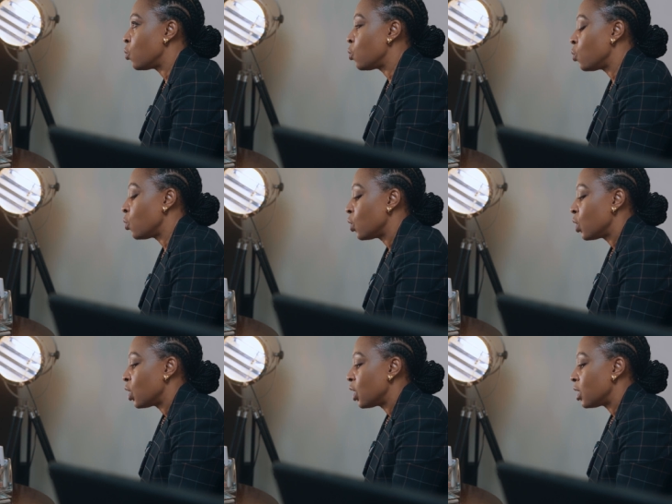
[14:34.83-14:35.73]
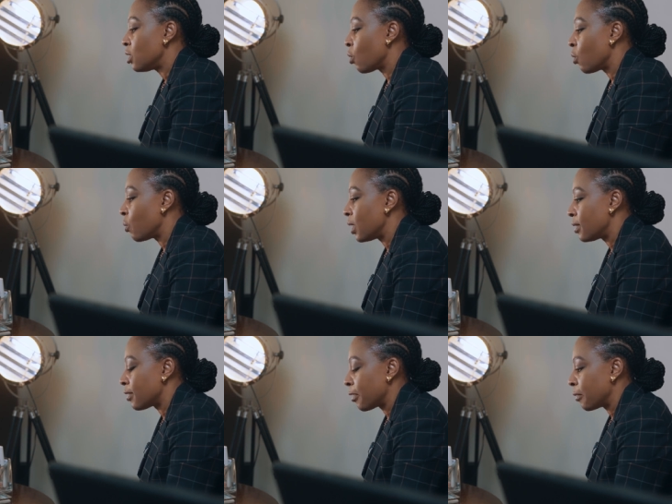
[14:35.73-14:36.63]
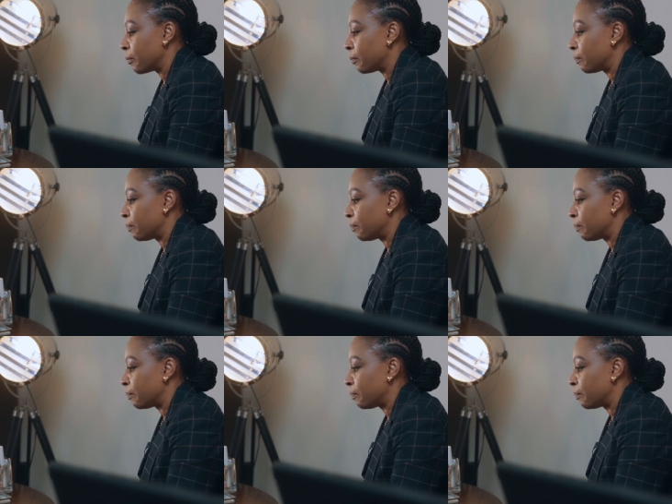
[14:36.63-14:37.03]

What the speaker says: who is always, you're